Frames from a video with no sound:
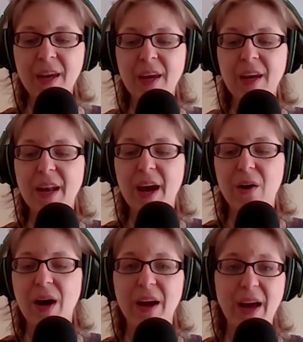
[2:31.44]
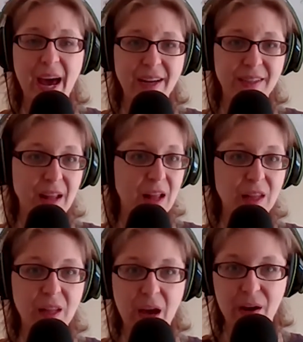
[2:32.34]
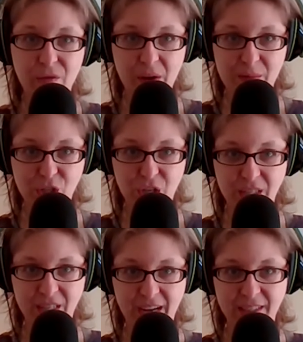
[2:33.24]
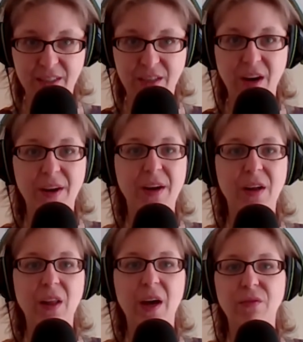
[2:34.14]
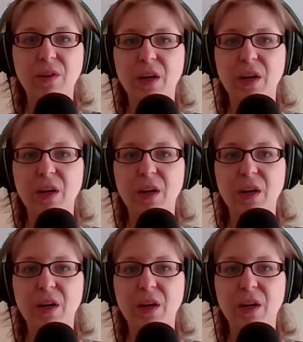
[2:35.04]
Now, I had a lot of imaging tests done and a lot of,